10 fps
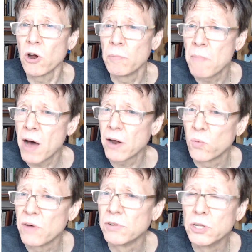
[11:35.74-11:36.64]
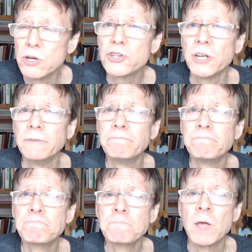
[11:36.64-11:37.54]
a model revolution,
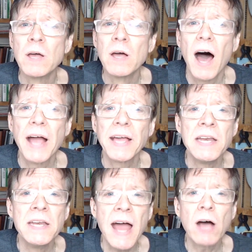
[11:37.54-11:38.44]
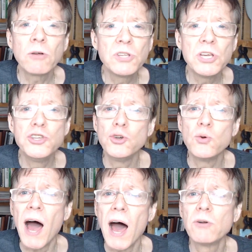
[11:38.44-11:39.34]
I can now teach you
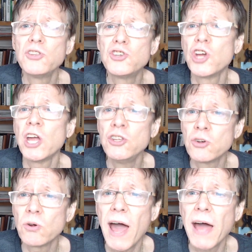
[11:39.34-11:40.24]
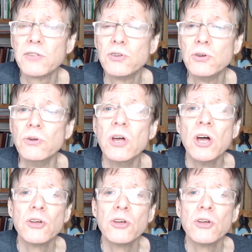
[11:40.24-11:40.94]
how to change your attitude